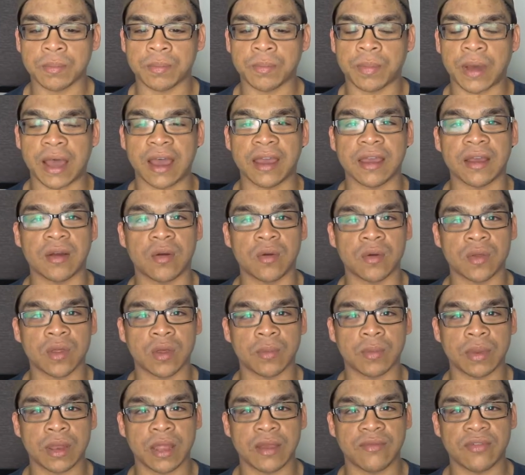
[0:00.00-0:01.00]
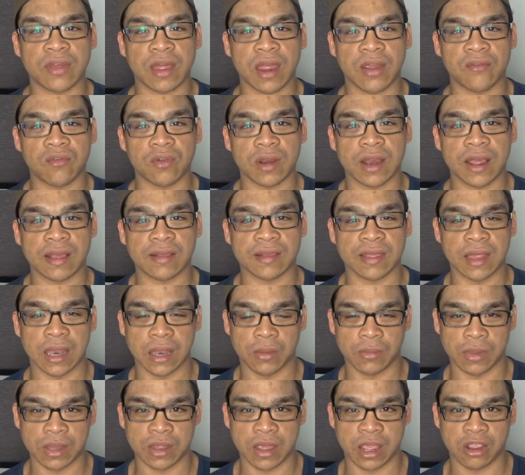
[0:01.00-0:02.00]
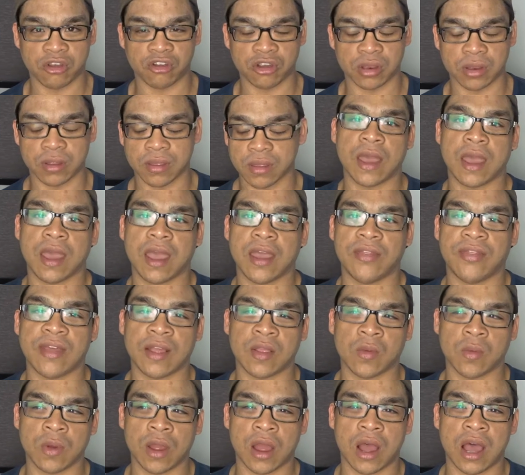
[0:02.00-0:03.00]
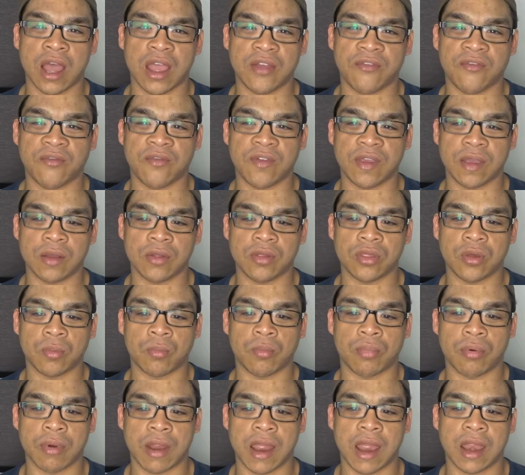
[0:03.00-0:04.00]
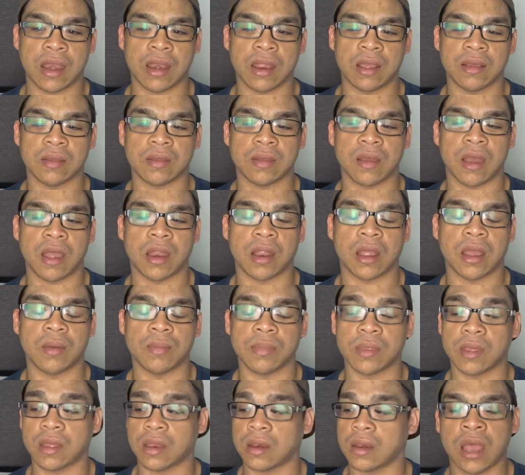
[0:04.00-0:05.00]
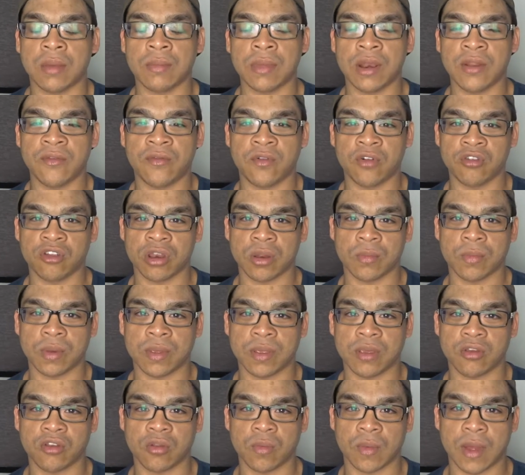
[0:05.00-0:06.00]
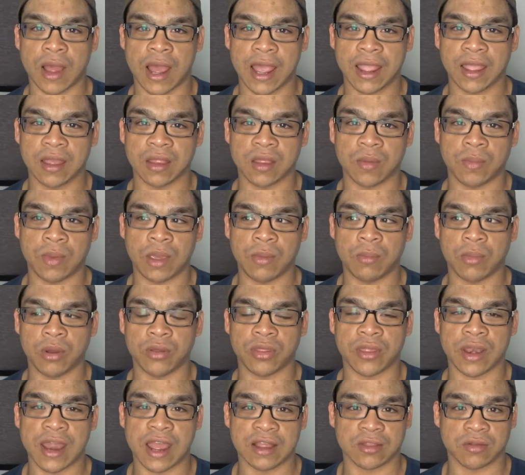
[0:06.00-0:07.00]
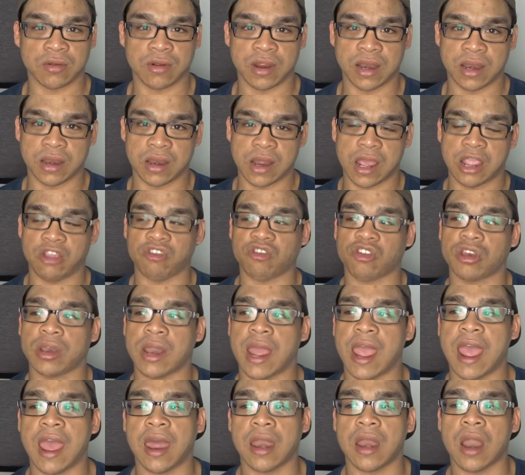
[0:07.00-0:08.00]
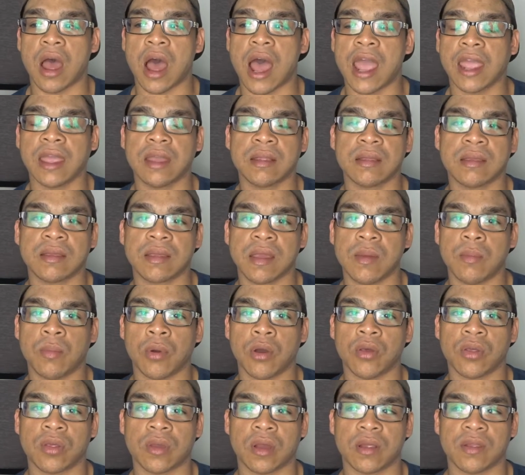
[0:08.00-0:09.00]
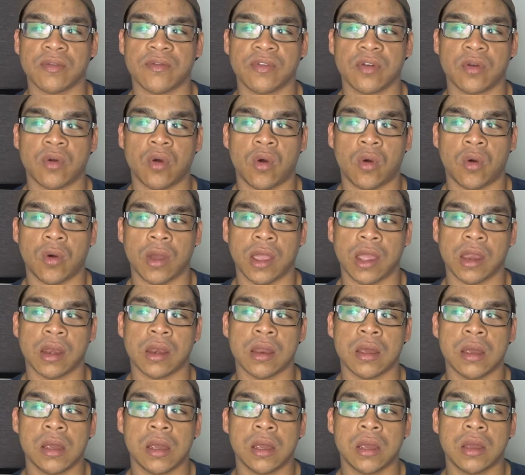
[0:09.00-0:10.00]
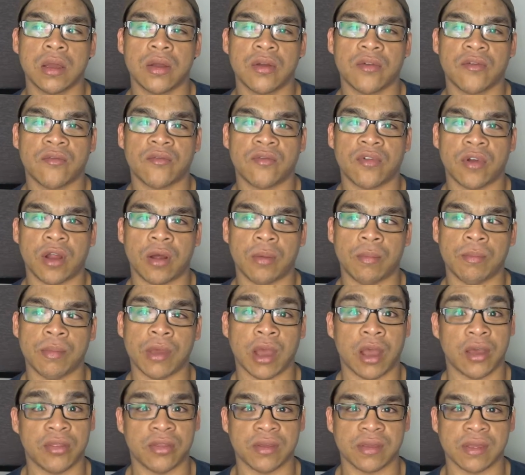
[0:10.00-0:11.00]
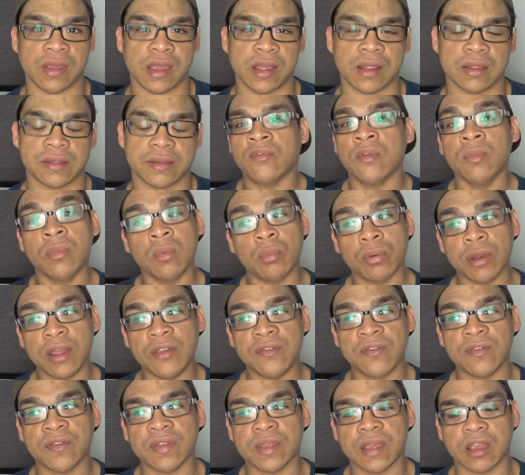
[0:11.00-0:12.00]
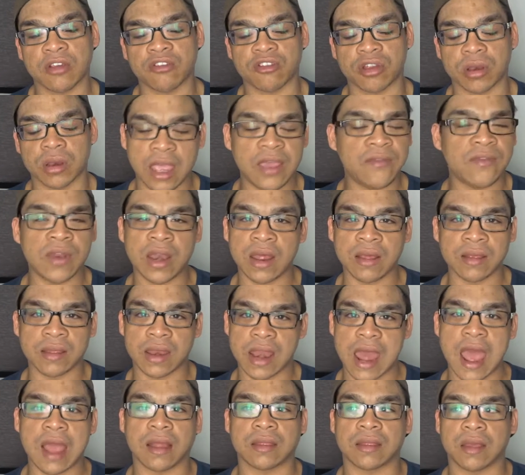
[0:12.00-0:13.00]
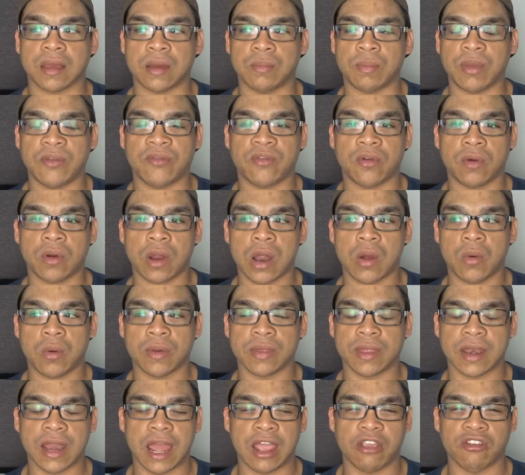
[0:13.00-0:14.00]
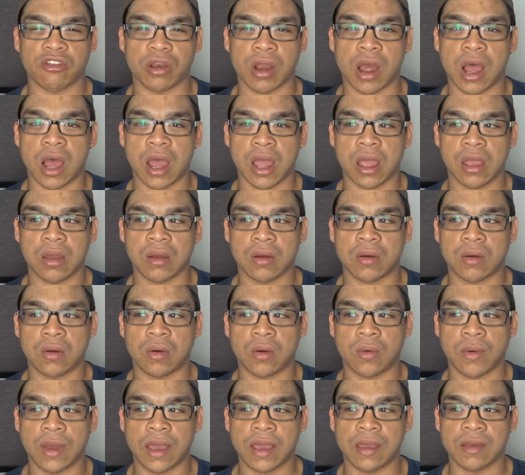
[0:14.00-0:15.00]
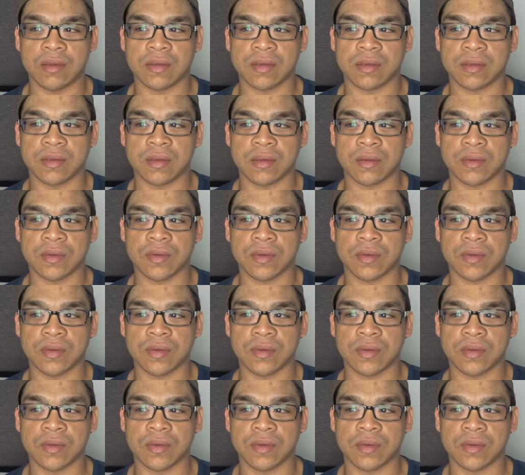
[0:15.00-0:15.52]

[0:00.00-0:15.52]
but I also believe that everyone has their limitations, and that's where I feel the branding side comes in. I'm in a fortunate position where I get to be both an actor and an agent, and I get to see both sides of the coin from behind the scenes, from the brief section. Even as an actor, before I was an agent, I always